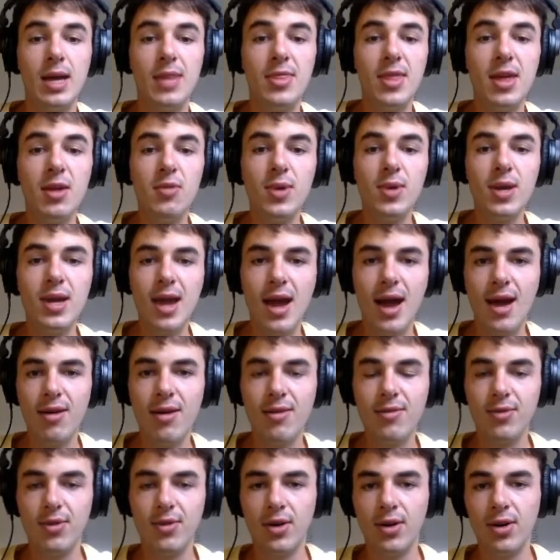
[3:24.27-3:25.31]
And then we
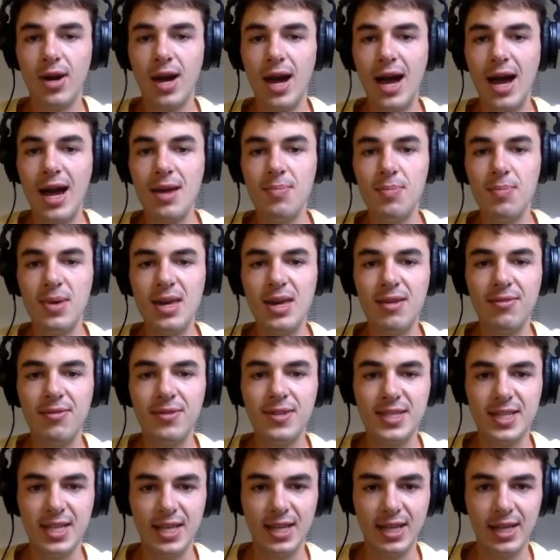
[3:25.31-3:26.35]
have our IP
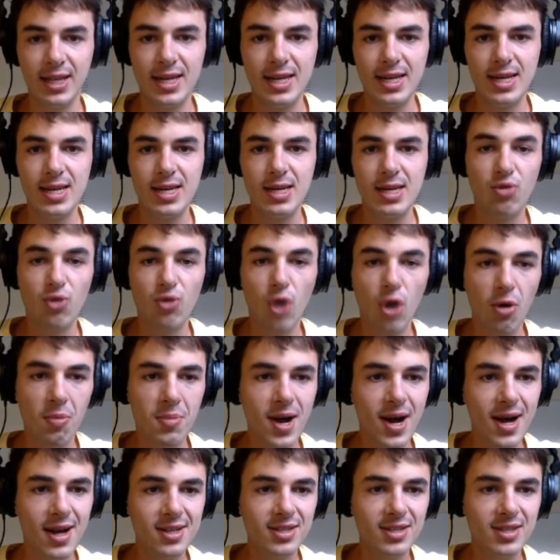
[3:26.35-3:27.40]
facility
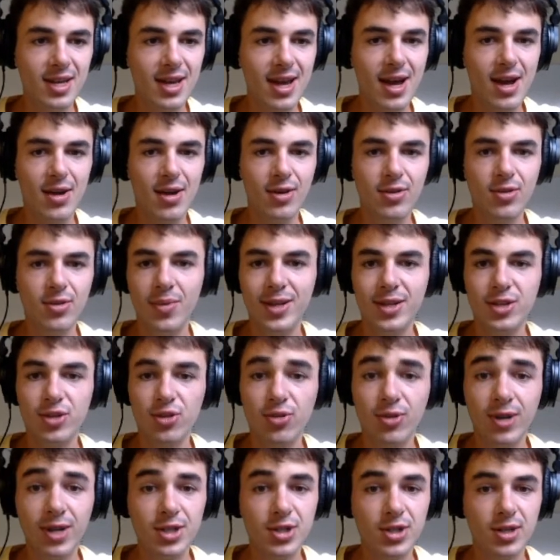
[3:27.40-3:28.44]
robot sound, which
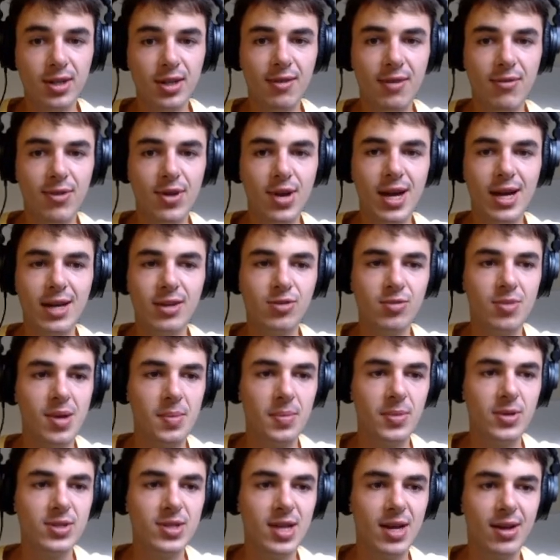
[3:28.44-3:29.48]
originally, if you guys
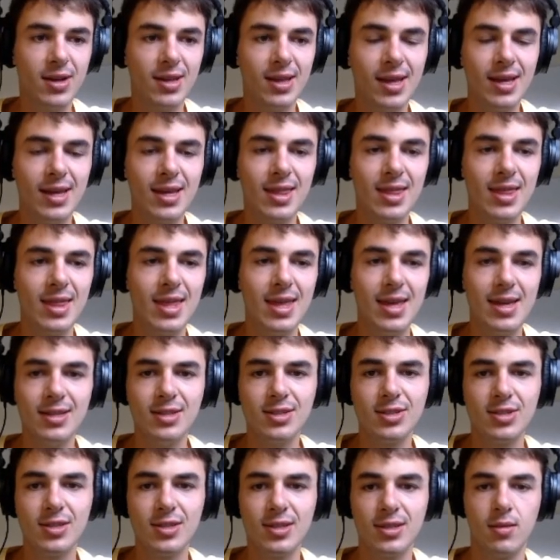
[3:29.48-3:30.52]
remember, sounded like
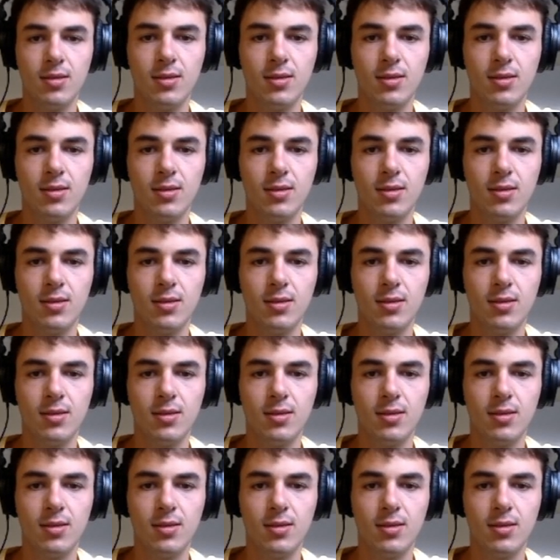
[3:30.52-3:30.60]
this.